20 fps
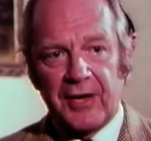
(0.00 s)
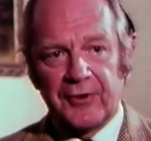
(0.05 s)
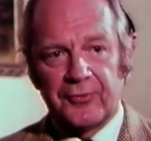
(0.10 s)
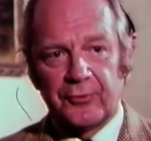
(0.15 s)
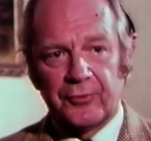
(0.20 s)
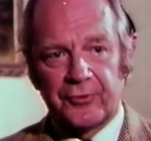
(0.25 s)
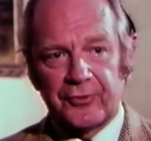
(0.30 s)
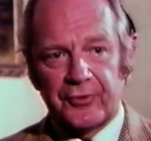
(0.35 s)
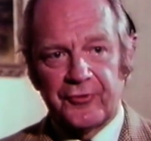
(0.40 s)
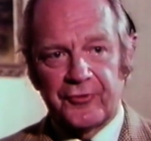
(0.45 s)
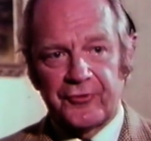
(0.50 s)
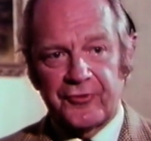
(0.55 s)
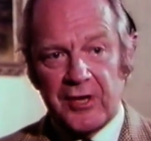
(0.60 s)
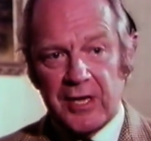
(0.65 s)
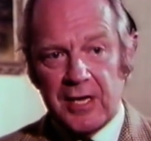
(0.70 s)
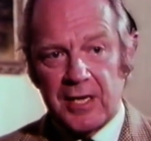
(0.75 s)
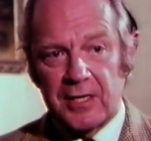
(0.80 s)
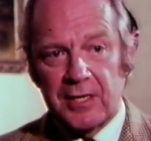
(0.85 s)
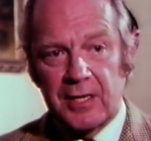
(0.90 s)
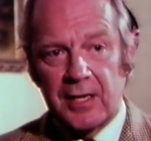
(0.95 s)
who commit
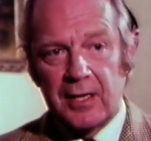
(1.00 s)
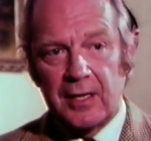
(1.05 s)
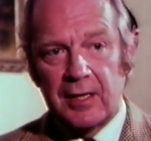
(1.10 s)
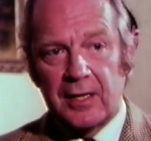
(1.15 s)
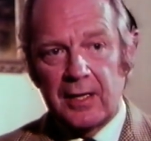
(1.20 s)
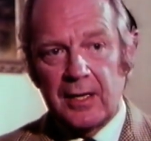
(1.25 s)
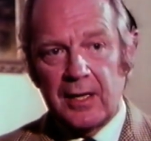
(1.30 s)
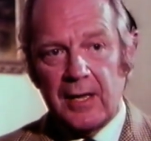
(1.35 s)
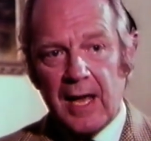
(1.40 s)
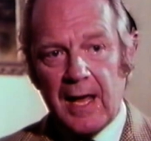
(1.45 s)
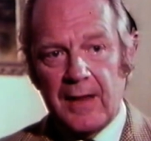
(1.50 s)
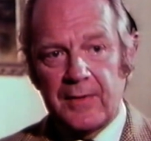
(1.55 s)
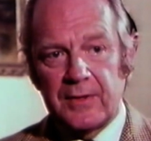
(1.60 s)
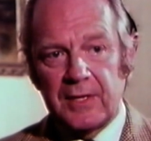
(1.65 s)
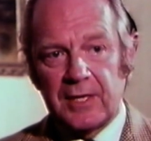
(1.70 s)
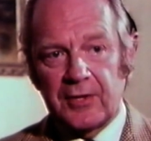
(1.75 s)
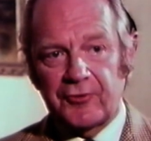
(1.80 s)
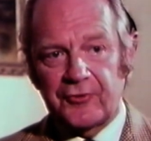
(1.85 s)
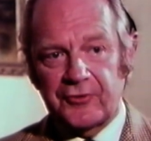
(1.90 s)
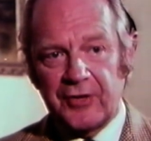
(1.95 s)
crimes on one of their
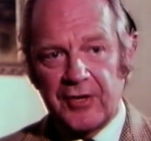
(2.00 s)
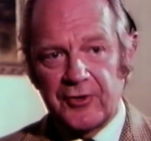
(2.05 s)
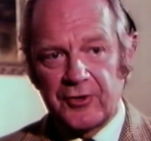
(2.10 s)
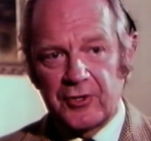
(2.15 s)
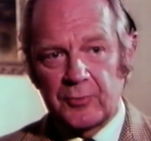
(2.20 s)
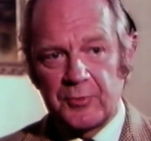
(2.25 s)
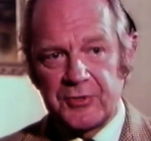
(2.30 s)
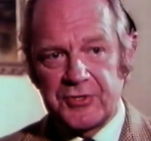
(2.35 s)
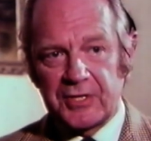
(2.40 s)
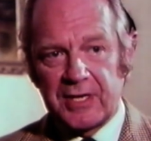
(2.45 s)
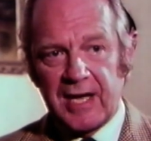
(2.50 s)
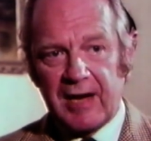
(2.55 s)
airlines